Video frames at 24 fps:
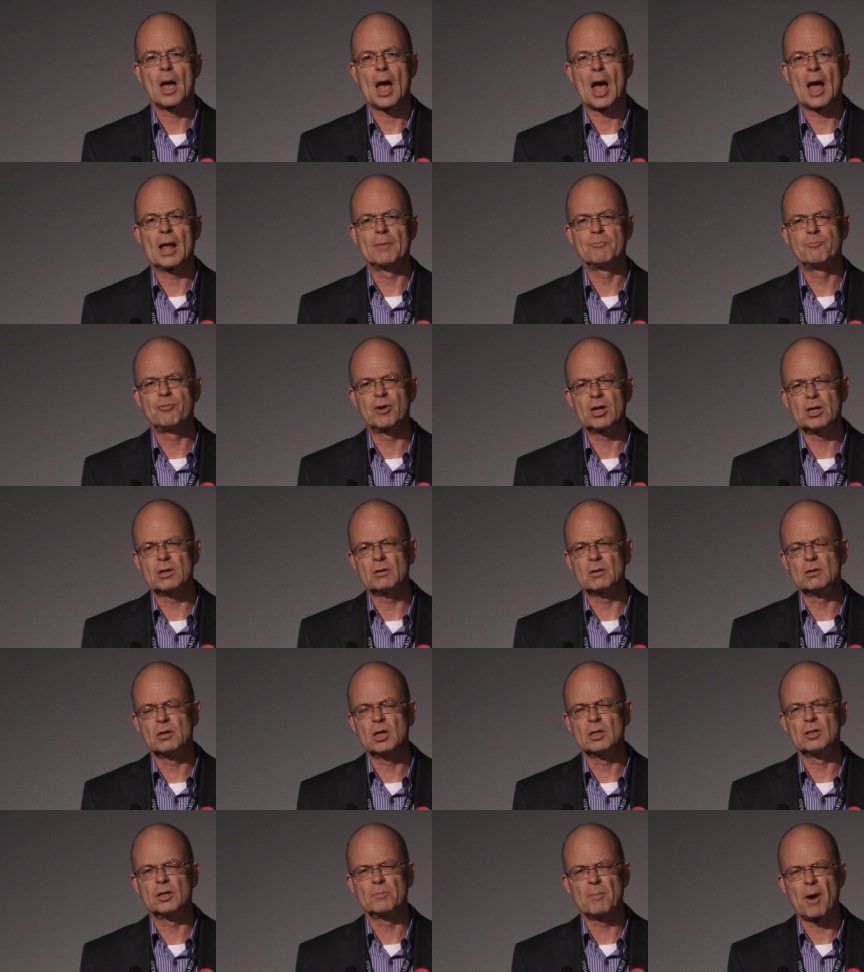And
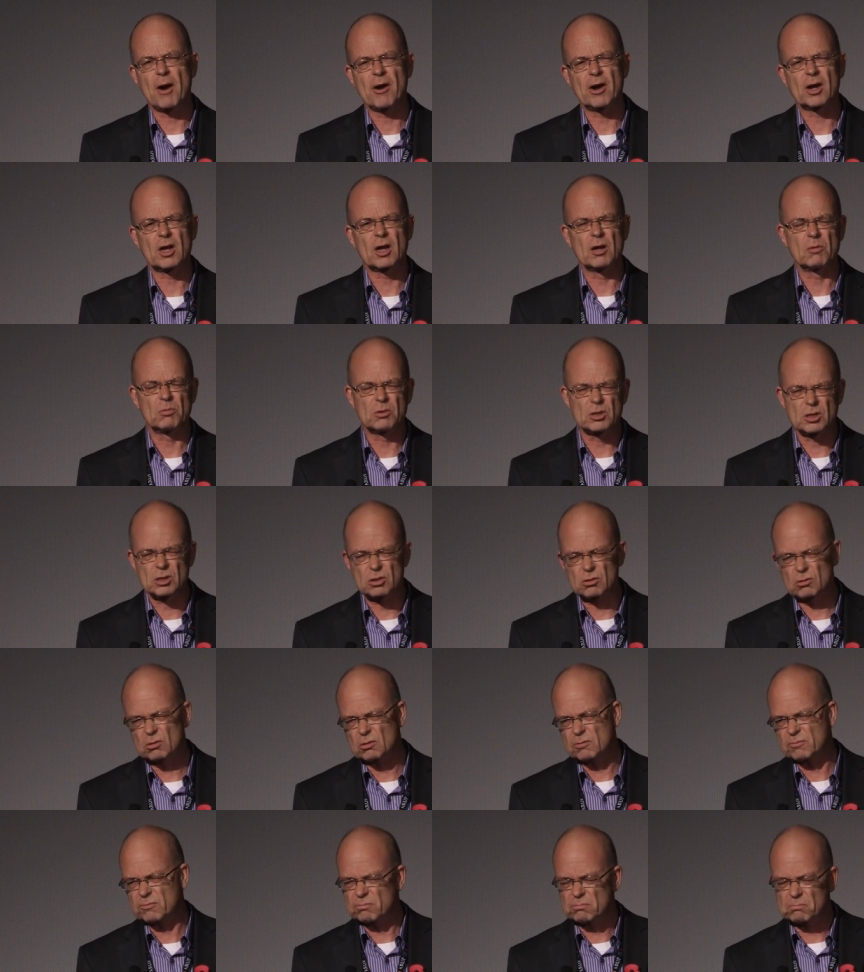Britain and America were
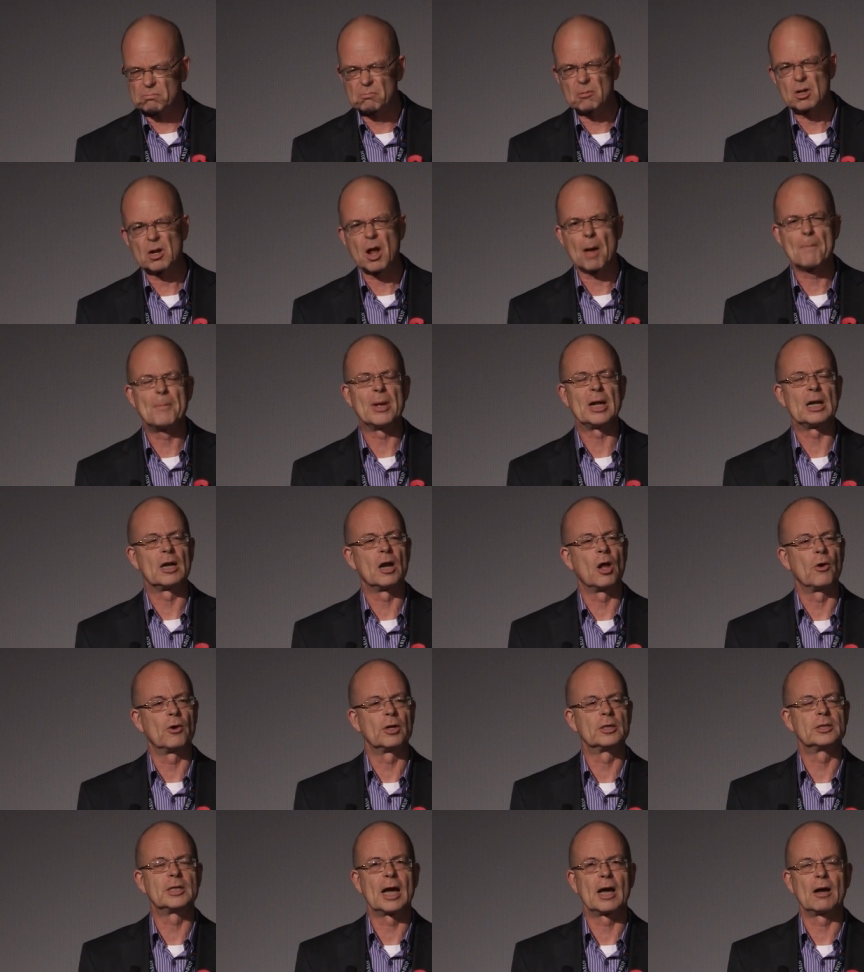sort of a bit
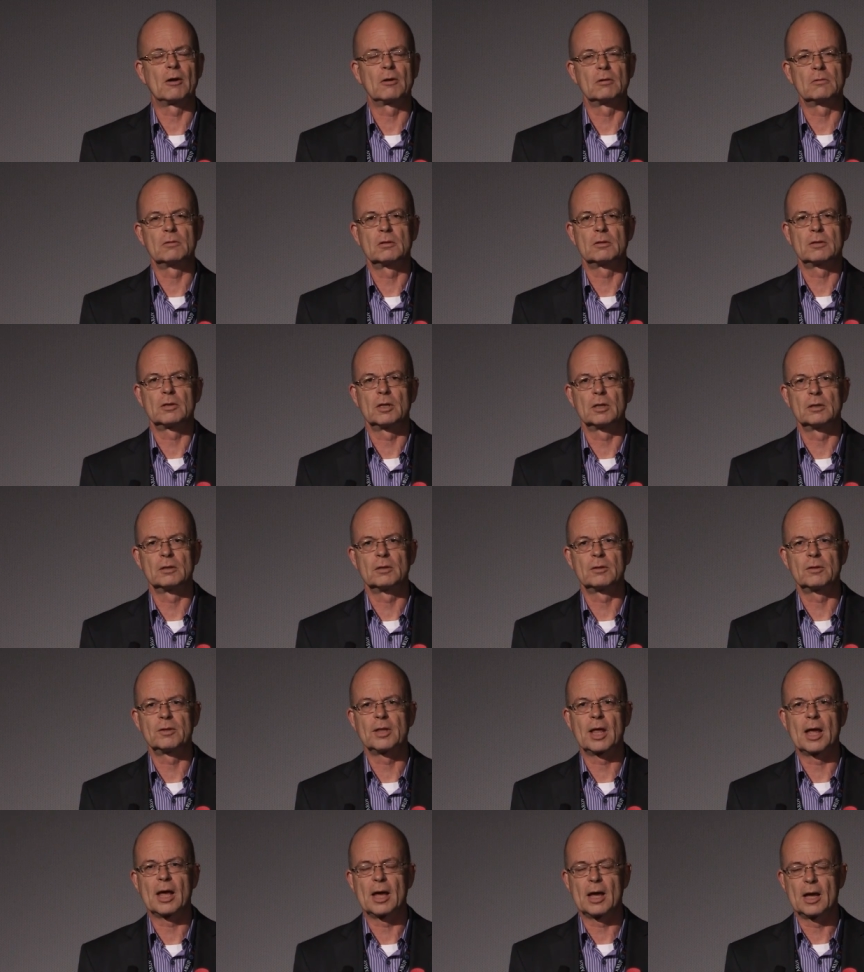lower down than
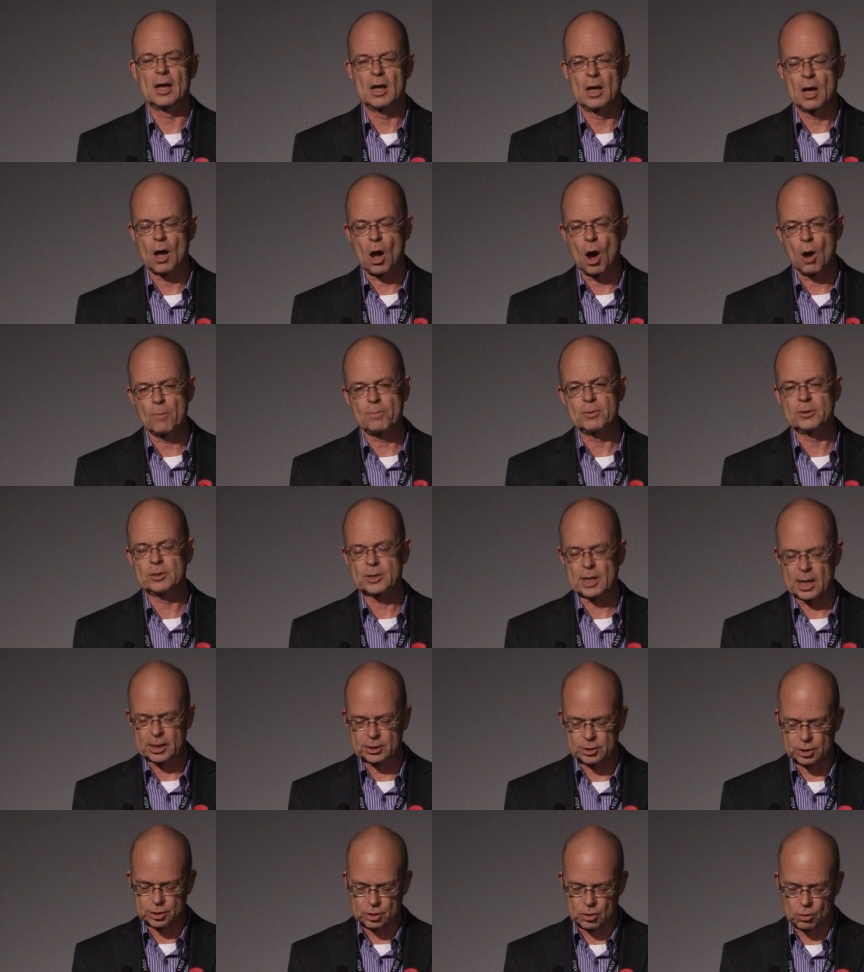their open
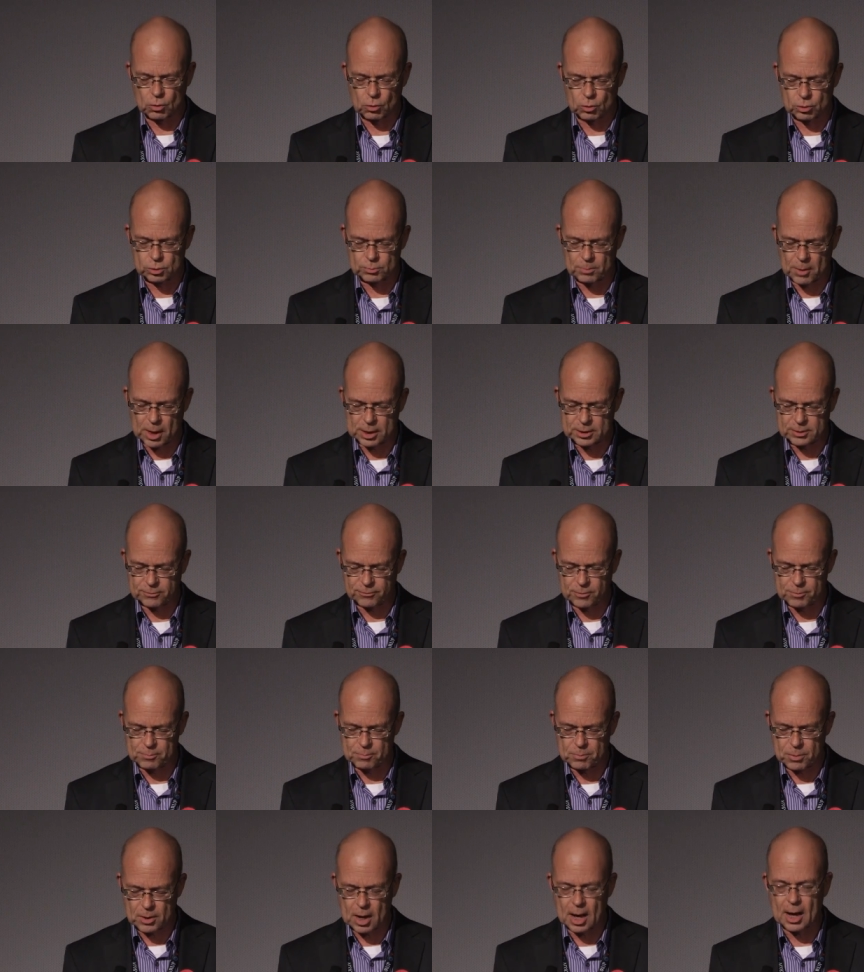data scores might have
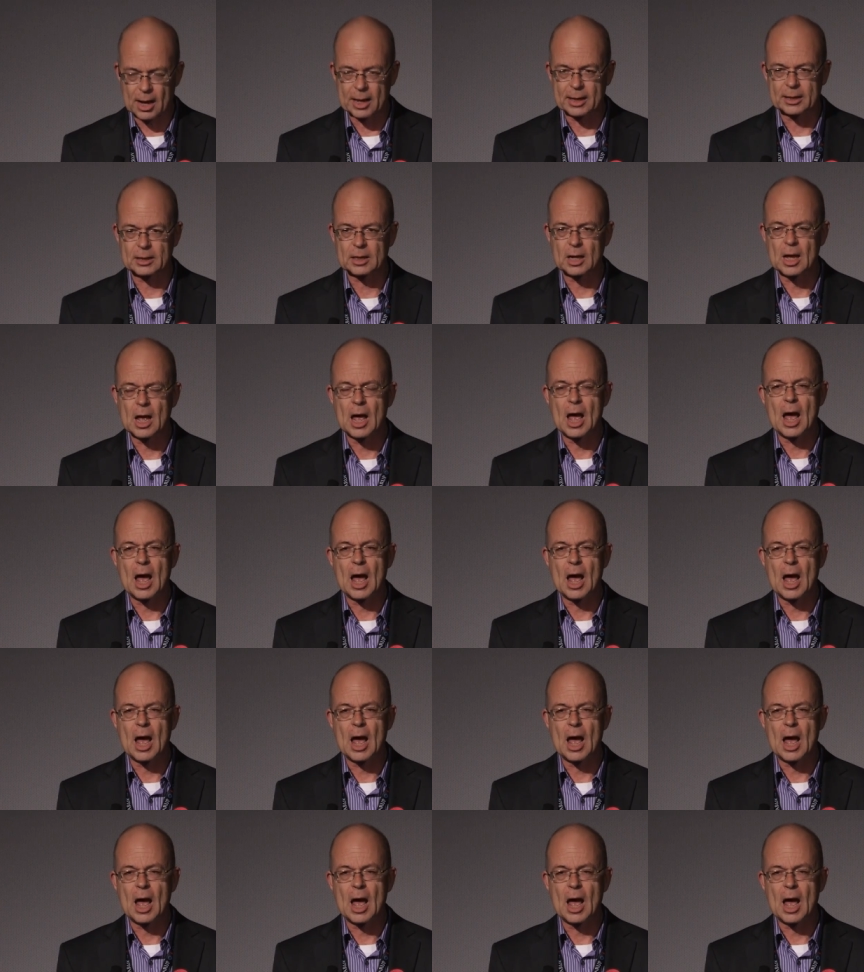implied.